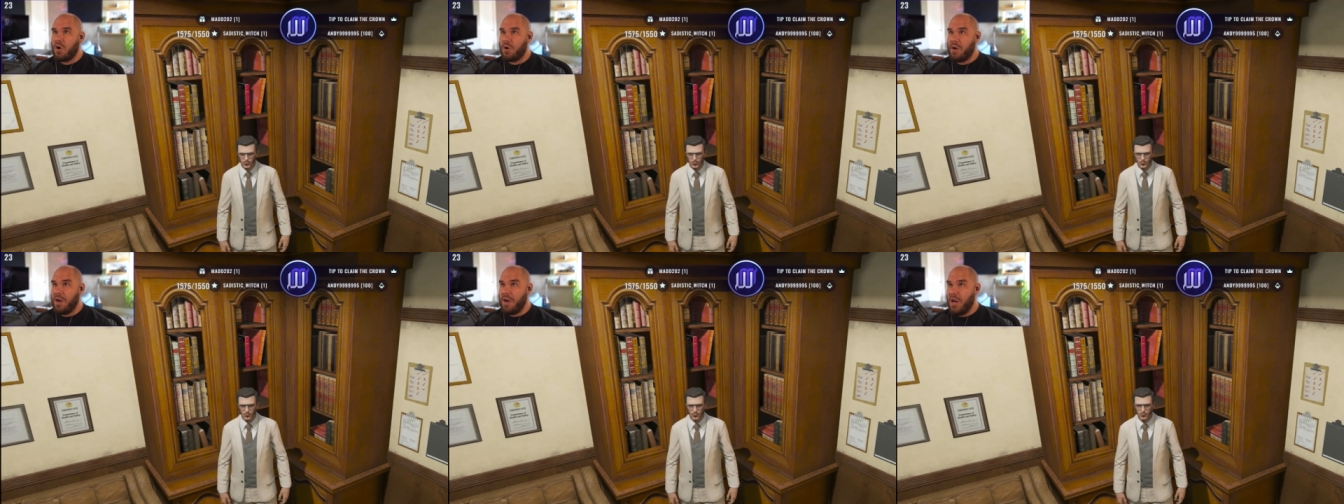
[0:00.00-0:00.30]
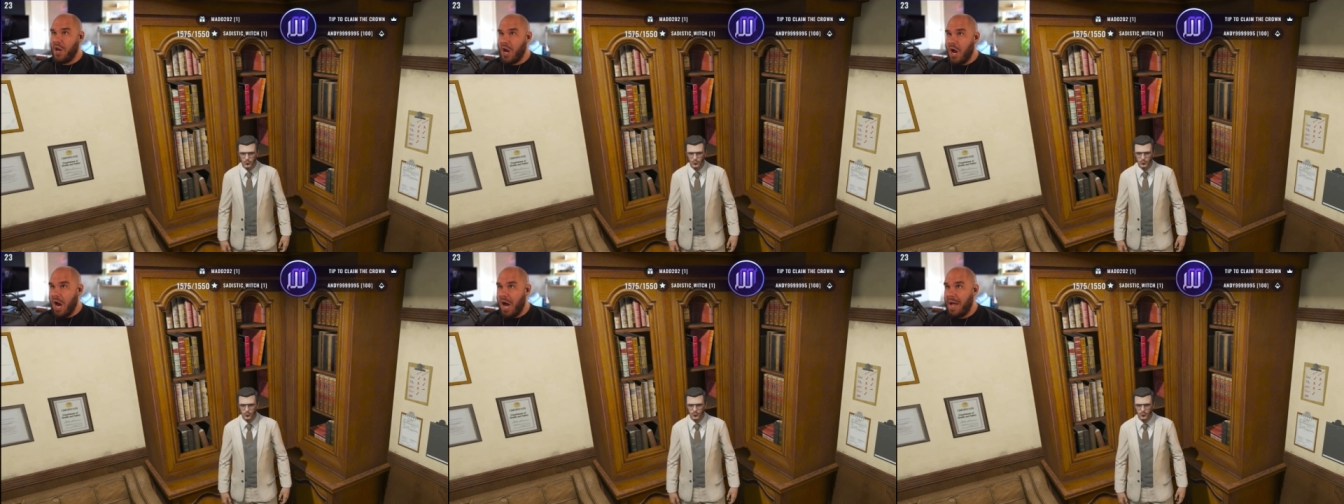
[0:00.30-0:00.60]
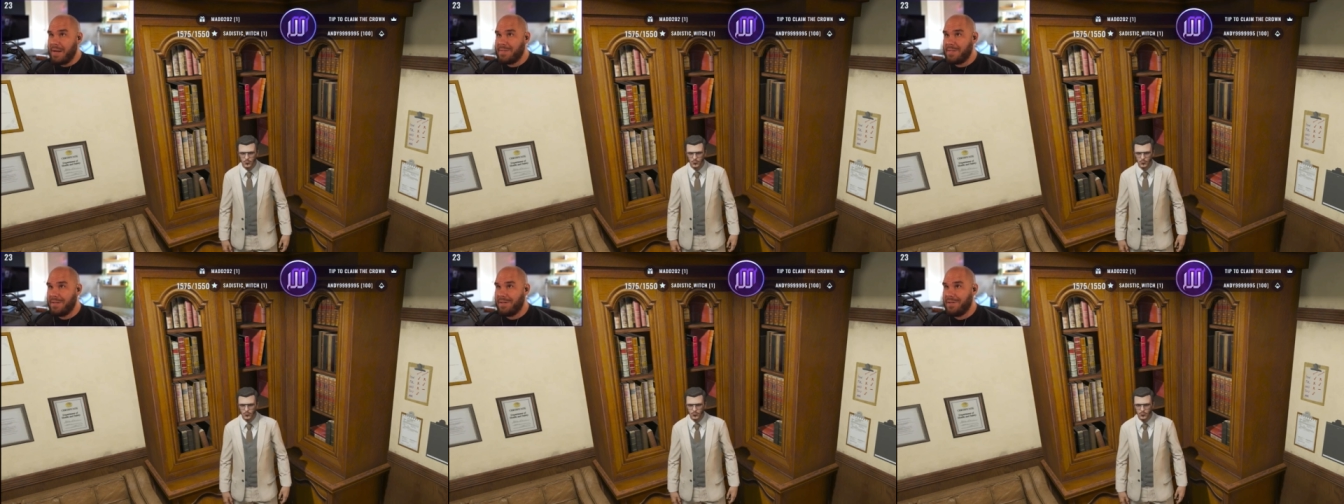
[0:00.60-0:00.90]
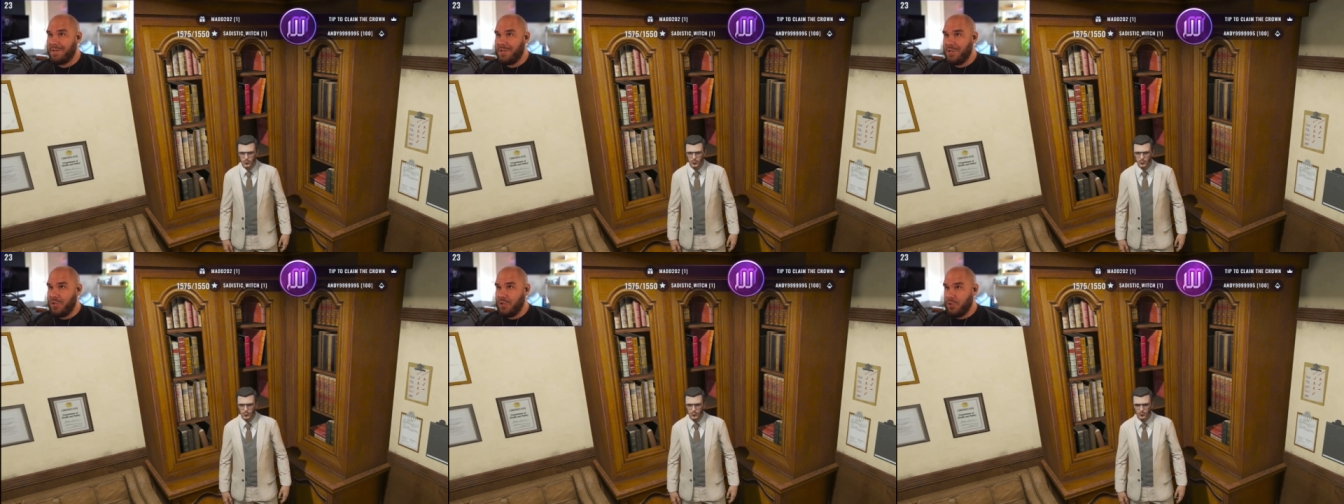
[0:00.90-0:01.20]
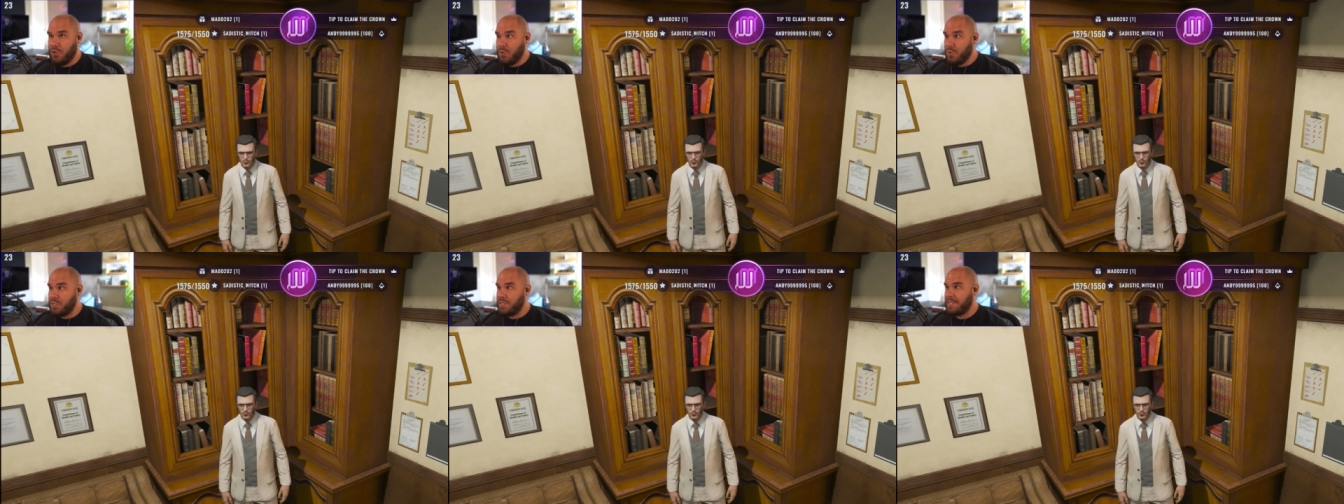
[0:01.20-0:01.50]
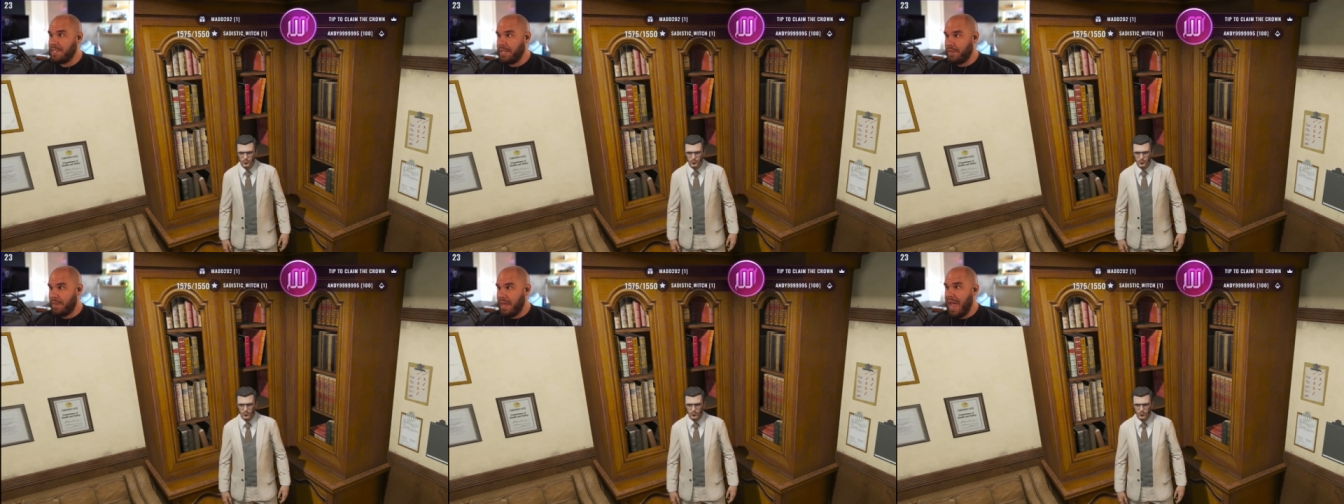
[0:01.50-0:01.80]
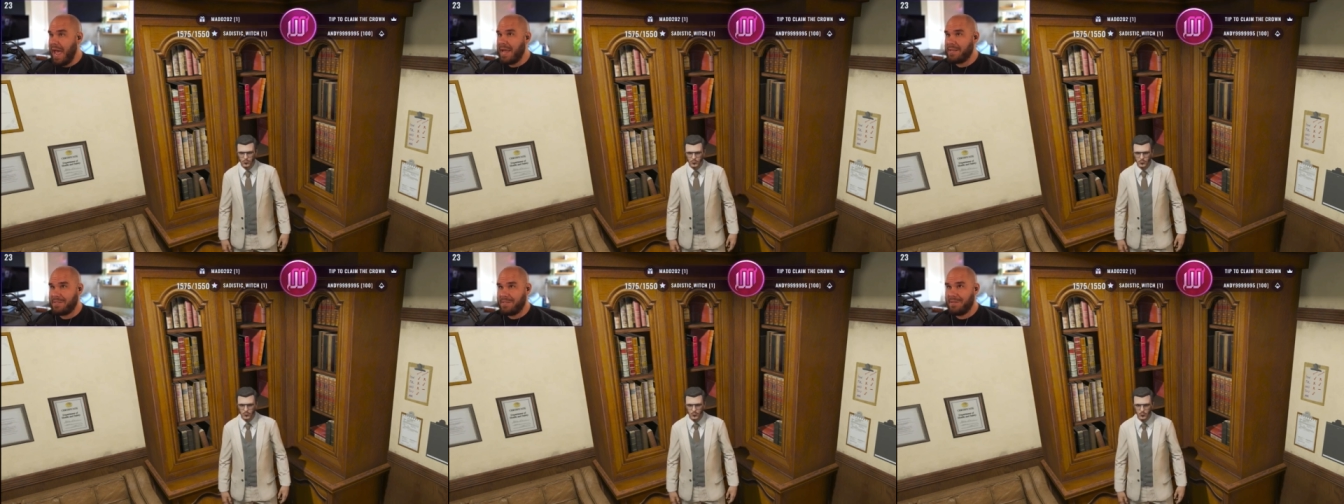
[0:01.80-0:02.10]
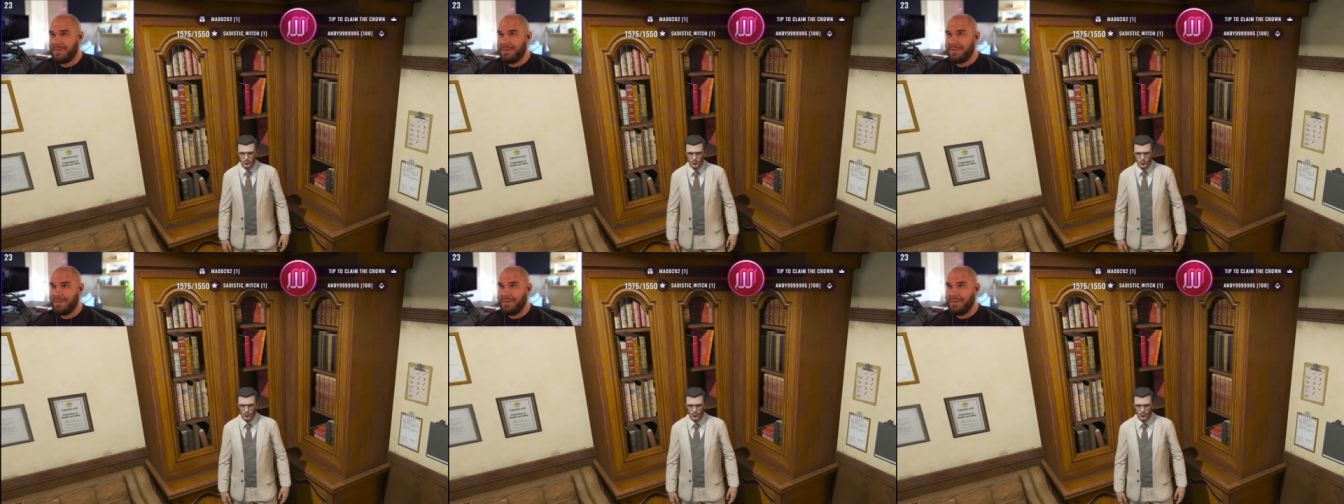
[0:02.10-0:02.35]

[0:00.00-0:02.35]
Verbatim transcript: not used to that.